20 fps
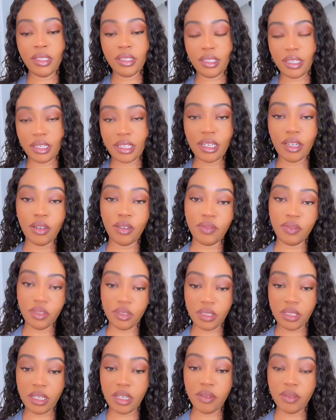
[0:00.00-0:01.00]
Take care of
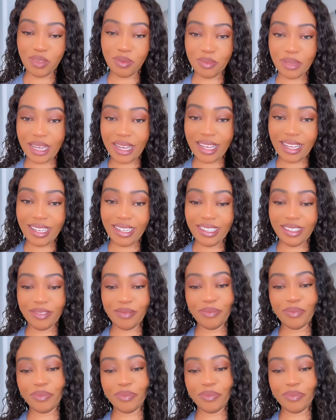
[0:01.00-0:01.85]
yourselves. Bye.